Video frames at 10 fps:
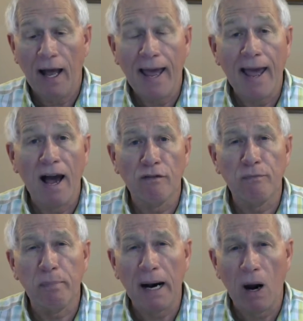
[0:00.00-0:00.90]

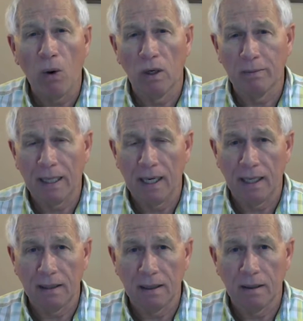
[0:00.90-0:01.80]
have power
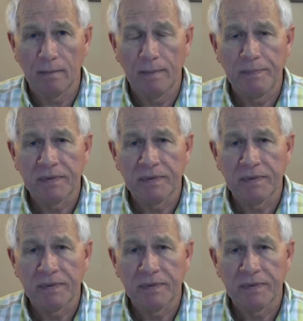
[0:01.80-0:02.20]
behind them.